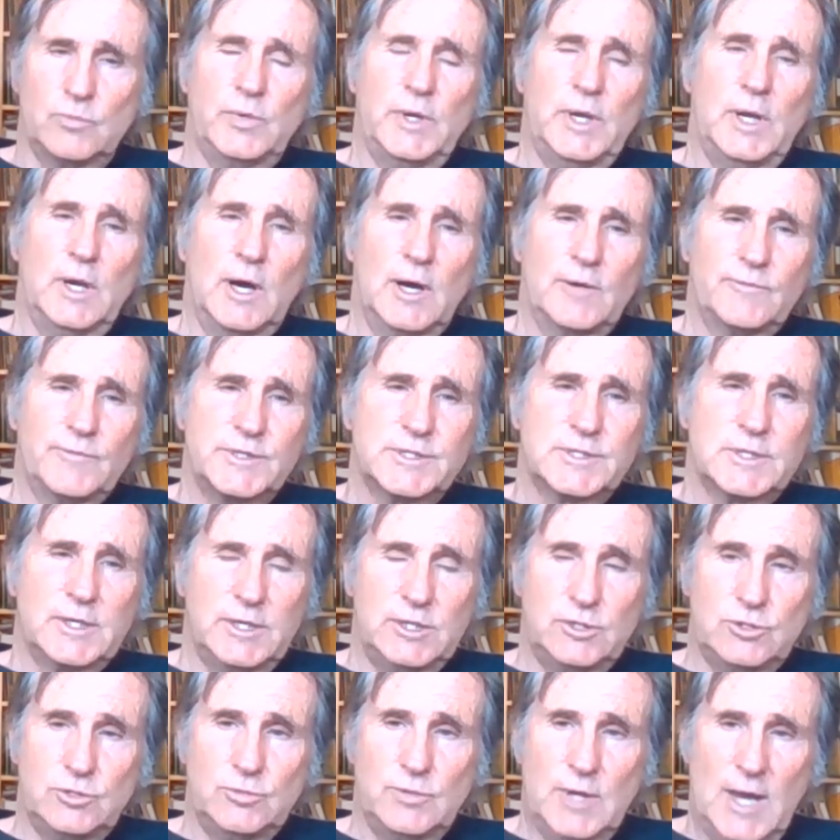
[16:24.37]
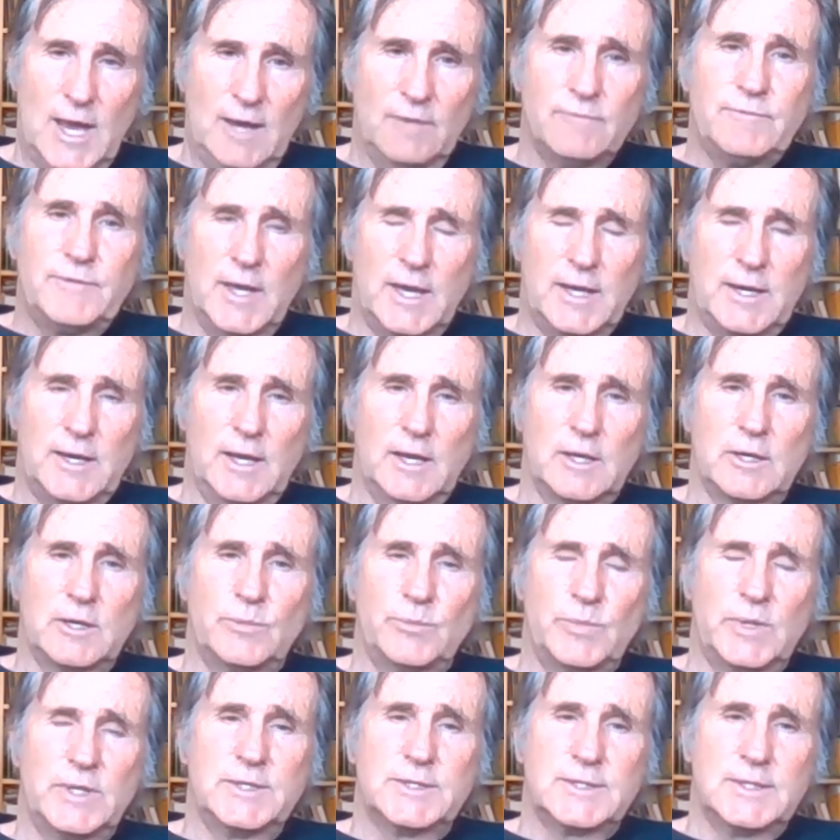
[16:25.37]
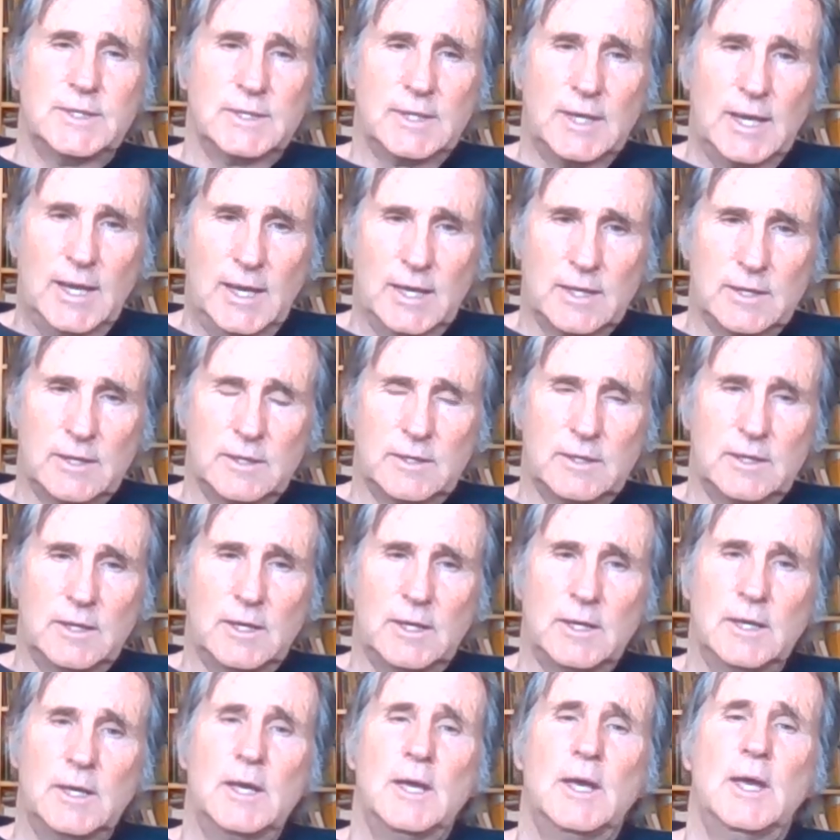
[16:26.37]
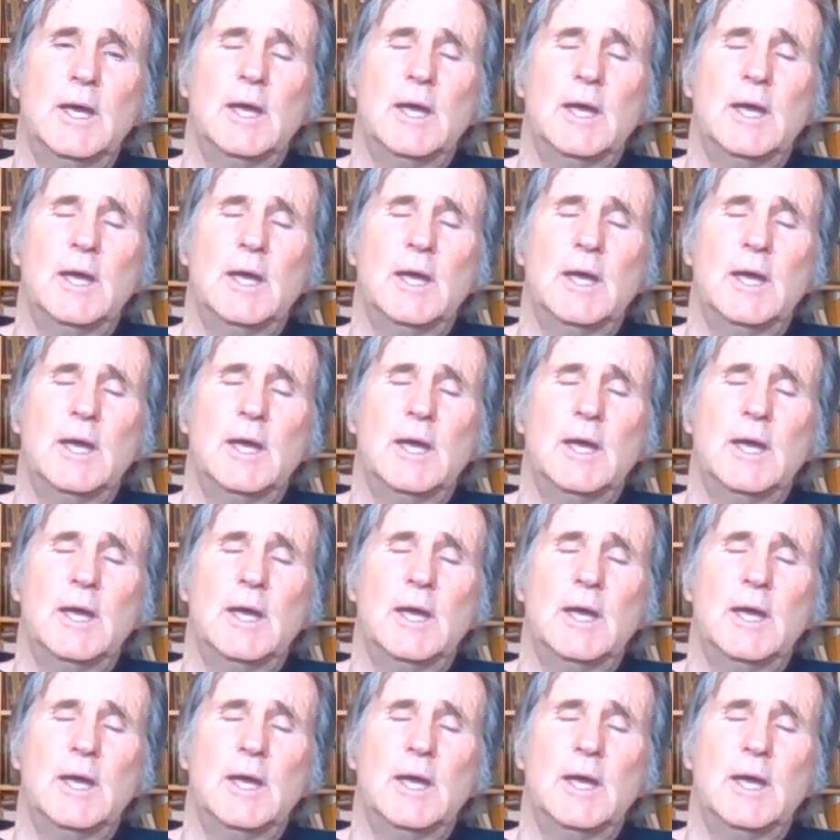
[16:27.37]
We obviously do have that element in Canada,